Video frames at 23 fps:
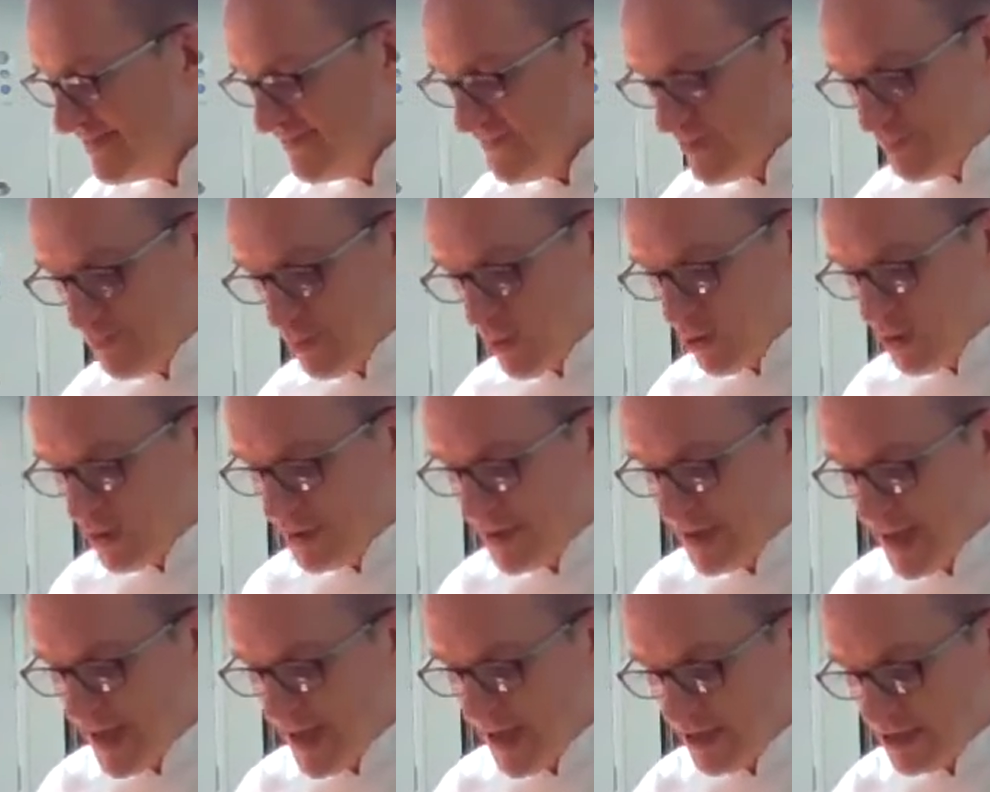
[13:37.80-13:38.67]
left the
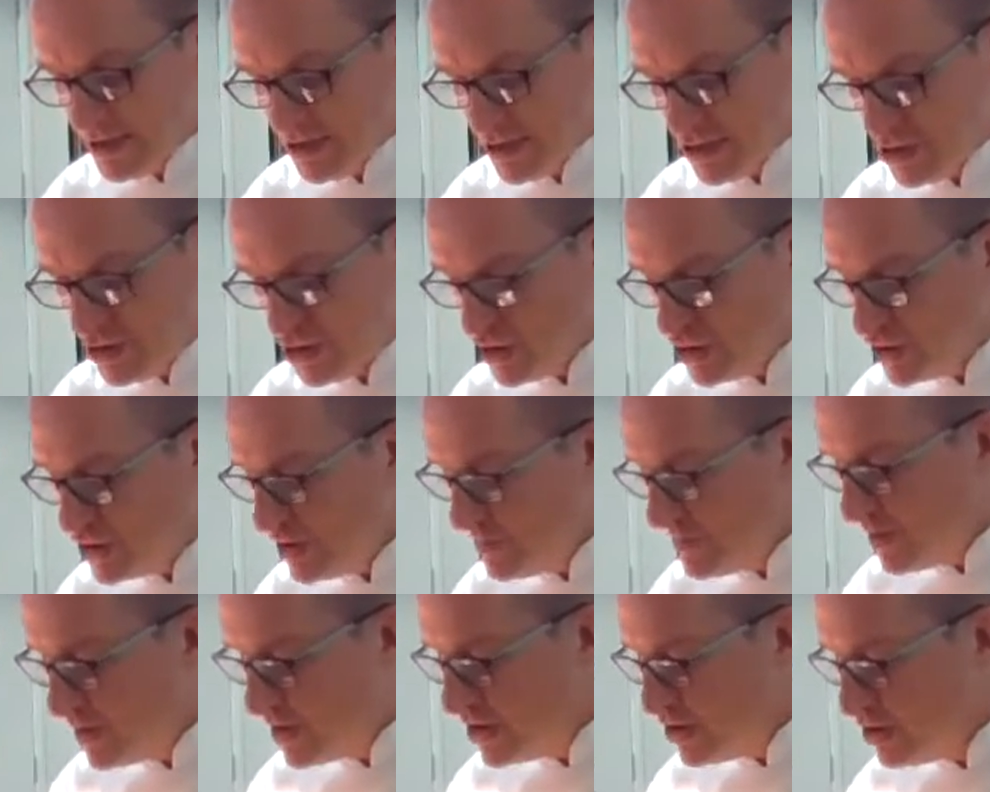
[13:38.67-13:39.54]
broccoli out just
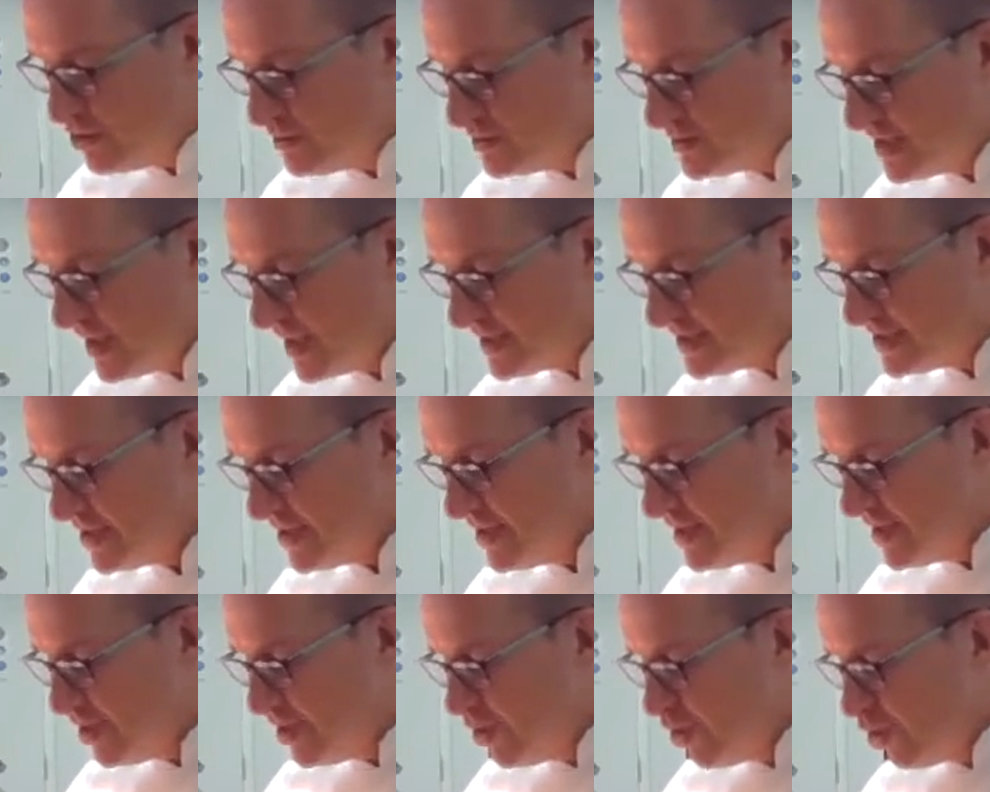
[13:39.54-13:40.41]
so we can use that
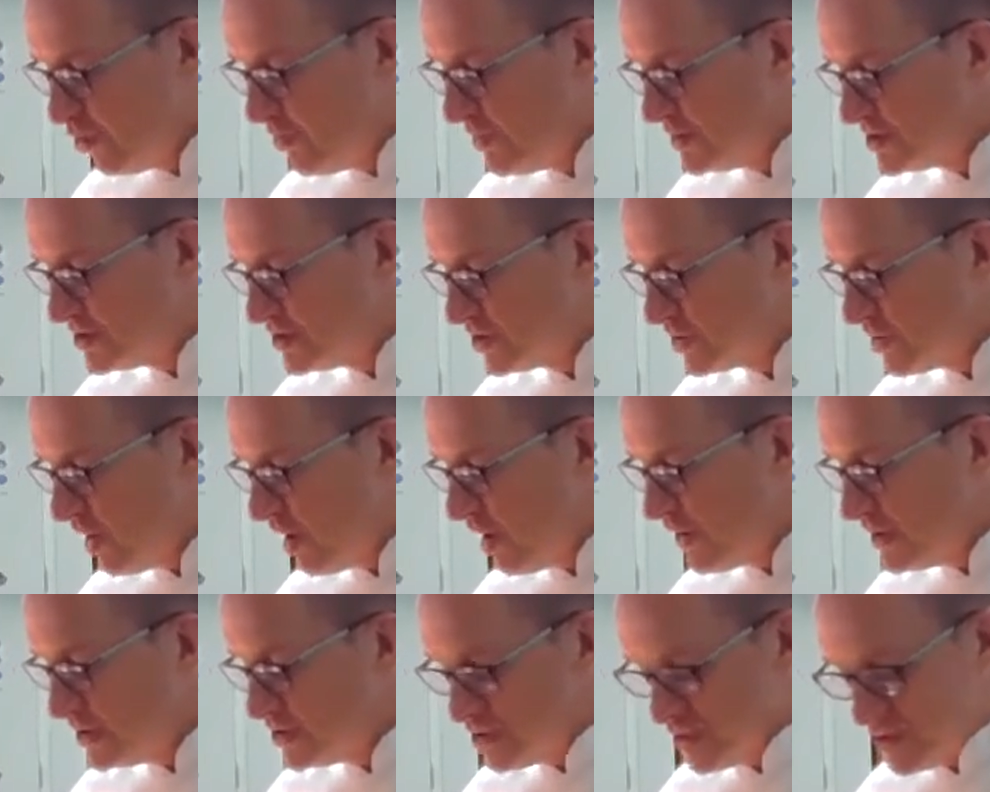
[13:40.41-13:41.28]
almost as a
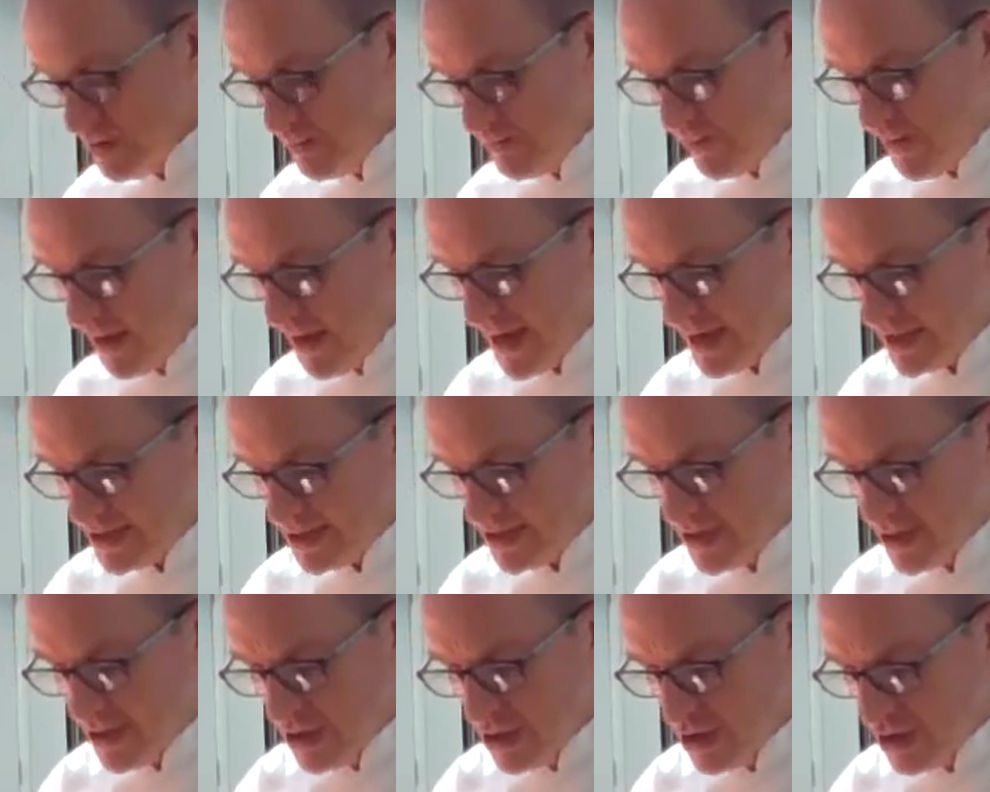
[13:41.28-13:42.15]
garnish on the
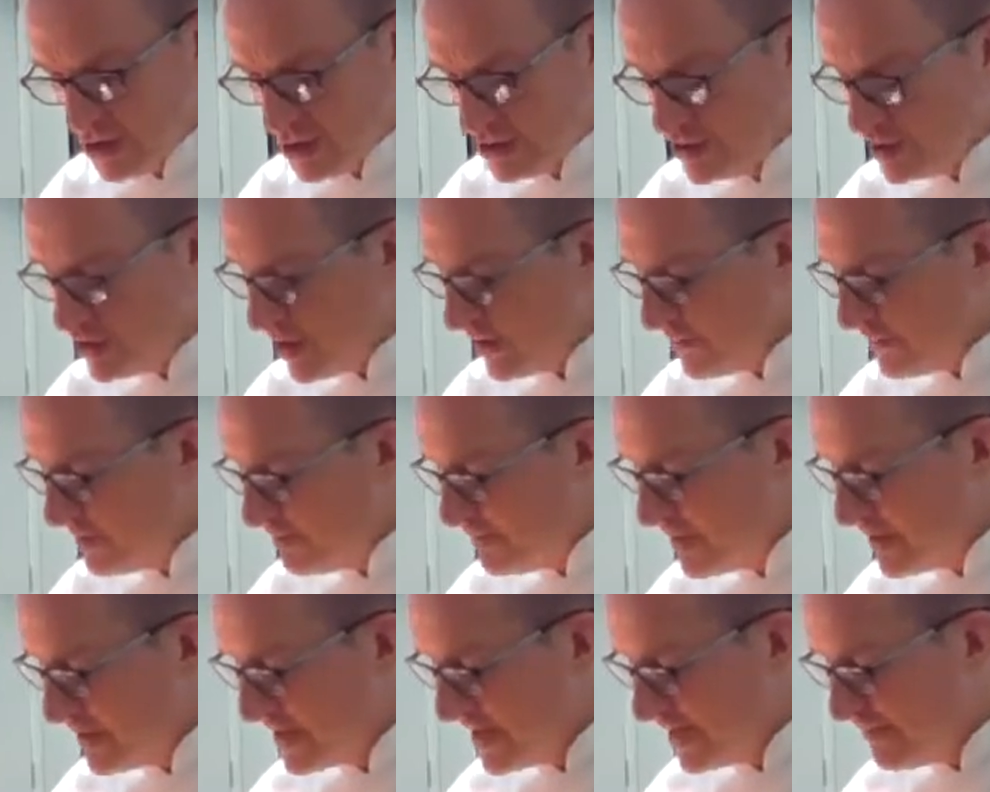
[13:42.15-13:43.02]
plate. So I'm going to